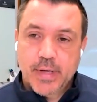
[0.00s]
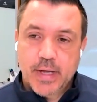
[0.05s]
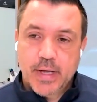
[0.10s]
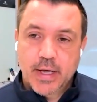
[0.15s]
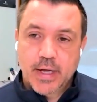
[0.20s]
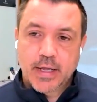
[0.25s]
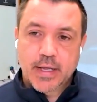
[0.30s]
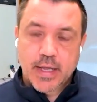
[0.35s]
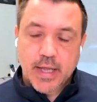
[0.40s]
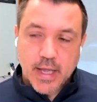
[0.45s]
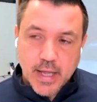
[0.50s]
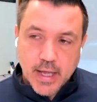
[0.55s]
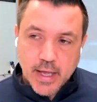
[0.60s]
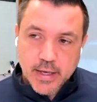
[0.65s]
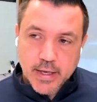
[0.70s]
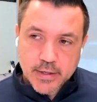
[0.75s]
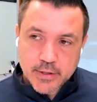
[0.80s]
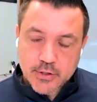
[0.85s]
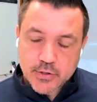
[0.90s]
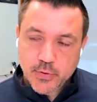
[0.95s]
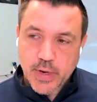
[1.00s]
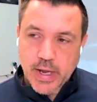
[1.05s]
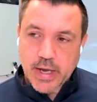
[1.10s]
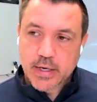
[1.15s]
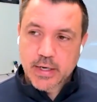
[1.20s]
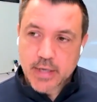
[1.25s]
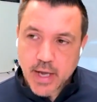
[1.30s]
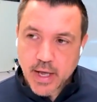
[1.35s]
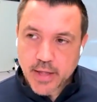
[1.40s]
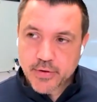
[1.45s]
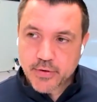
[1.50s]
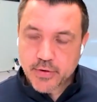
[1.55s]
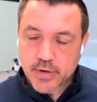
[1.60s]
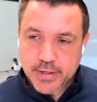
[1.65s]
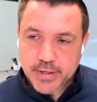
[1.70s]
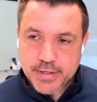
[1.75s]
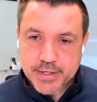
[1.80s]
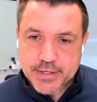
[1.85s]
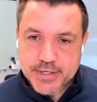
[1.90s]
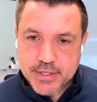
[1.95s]
again to another
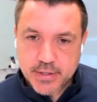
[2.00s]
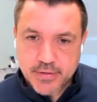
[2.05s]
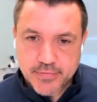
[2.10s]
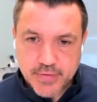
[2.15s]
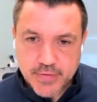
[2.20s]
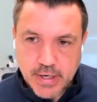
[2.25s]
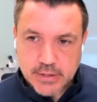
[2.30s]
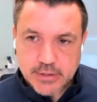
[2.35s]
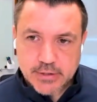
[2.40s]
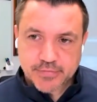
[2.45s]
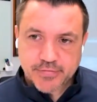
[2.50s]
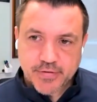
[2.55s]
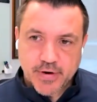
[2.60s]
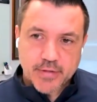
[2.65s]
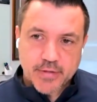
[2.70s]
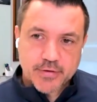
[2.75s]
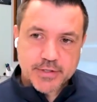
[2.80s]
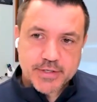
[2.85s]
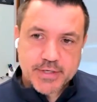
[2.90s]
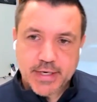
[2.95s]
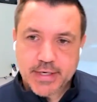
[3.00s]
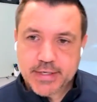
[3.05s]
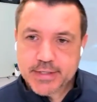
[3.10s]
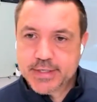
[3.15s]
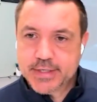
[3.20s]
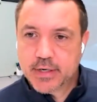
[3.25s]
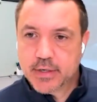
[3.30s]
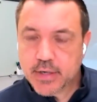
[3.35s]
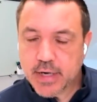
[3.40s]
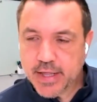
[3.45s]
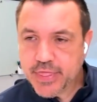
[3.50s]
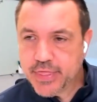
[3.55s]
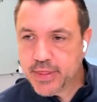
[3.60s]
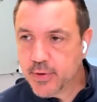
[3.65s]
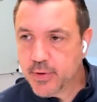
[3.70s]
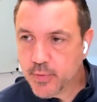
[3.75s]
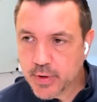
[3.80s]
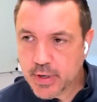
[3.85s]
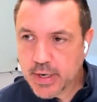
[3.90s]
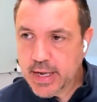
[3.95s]
edition of Not Your Father's Data Center. I
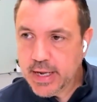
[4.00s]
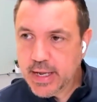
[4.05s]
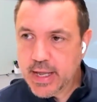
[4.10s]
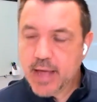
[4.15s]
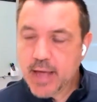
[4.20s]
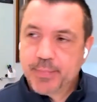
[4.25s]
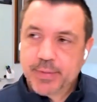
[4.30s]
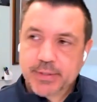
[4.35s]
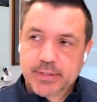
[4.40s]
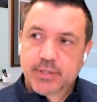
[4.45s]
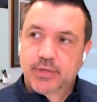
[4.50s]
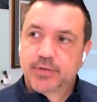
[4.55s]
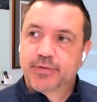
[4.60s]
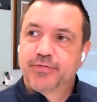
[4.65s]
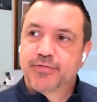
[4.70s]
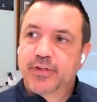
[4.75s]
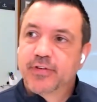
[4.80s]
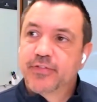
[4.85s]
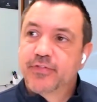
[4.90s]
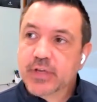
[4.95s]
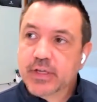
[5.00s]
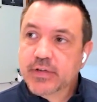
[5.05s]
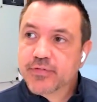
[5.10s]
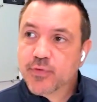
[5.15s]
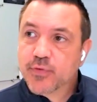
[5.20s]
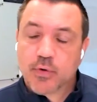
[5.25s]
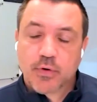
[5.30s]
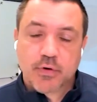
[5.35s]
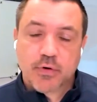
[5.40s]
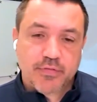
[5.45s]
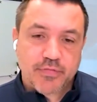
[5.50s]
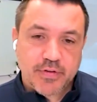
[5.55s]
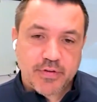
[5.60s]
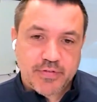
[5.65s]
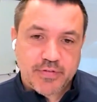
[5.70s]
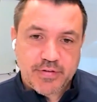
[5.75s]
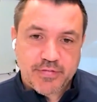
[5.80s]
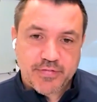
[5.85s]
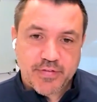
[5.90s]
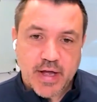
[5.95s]
think we're like episode 54 or
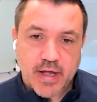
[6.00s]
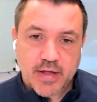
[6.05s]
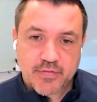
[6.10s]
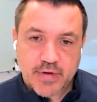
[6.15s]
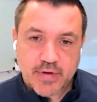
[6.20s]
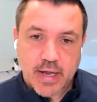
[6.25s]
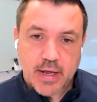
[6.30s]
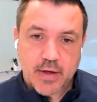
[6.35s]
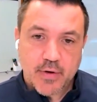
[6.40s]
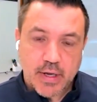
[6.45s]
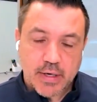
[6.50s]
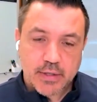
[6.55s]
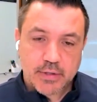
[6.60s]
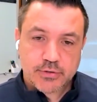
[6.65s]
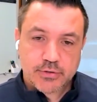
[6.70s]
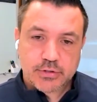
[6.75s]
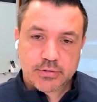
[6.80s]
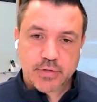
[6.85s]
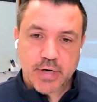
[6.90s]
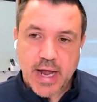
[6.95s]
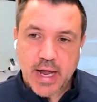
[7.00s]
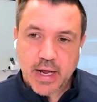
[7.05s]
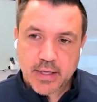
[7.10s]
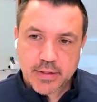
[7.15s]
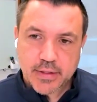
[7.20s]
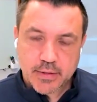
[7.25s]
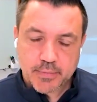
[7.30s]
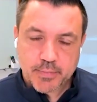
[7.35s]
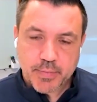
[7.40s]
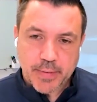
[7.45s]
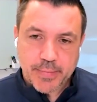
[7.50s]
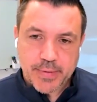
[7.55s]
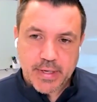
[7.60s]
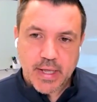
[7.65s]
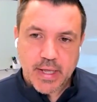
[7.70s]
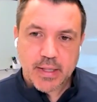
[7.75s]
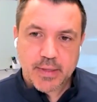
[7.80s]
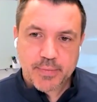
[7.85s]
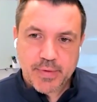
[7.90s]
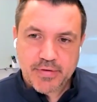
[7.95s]
55 now. I lose track. They'll probably
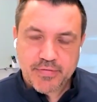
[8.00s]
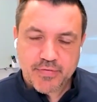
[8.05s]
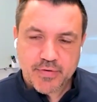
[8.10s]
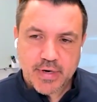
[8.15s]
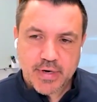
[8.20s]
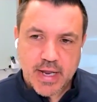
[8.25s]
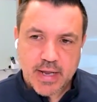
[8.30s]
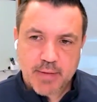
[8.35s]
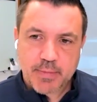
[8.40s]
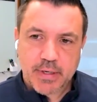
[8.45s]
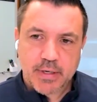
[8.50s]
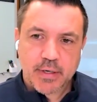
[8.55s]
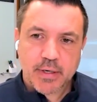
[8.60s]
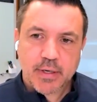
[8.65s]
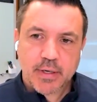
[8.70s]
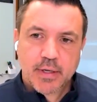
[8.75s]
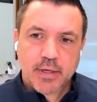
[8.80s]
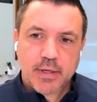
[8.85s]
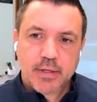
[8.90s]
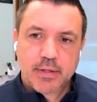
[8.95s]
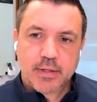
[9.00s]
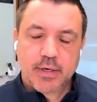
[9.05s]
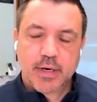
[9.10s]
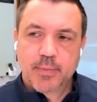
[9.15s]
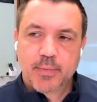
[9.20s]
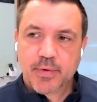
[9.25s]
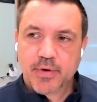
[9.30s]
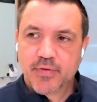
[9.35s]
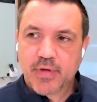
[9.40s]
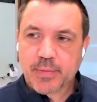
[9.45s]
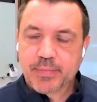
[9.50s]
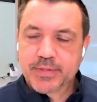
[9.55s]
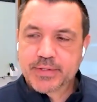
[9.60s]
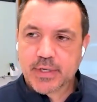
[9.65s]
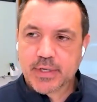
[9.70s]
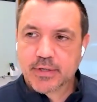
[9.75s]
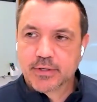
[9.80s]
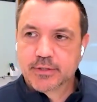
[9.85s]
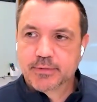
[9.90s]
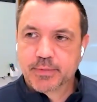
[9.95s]
yell at me for naming the number of
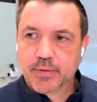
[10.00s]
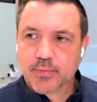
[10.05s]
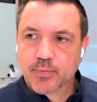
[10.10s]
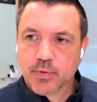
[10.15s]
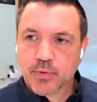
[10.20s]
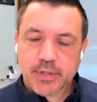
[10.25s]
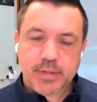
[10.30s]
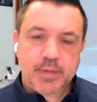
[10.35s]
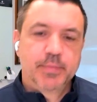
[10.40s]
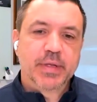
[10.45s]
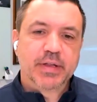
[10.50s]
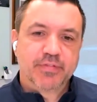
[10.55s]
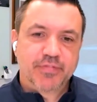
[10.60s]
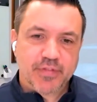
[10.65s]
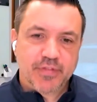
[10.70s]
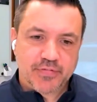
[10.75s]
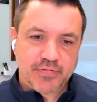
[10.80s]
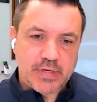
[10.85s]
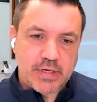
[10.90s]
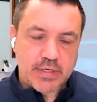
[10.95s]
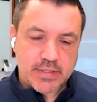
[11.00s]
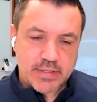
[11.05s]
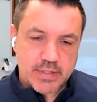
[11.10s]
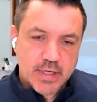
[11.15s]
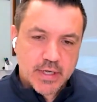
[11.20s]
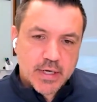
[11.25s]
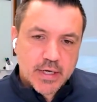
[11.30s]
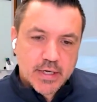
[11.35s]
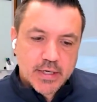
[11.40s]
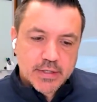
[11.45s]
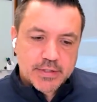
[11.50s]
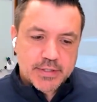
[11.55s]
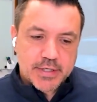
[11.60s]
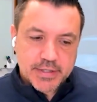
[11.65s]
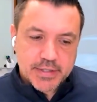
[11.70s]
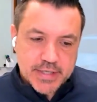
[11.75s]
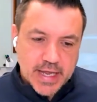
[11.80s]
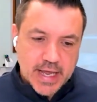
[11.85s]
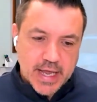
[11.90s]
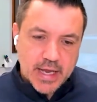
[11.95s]
episodes, but we're in the mid-50s.
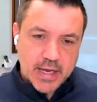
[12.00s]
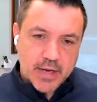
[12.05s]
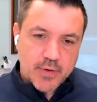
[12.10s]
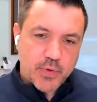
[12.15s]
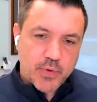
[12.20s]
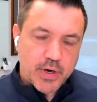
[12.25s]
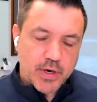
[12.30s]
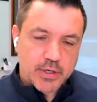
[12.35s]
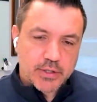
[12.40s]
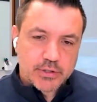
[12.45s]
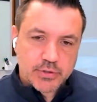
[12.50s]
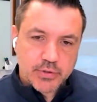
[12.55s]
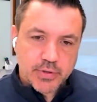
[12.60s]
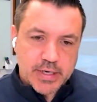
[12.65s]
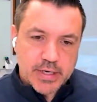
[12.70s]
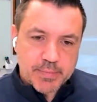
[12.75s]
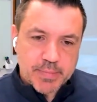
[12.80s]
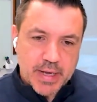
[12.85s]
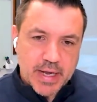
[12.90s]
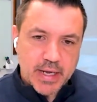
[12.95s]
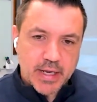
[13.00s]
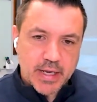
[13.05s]
Today we are joined by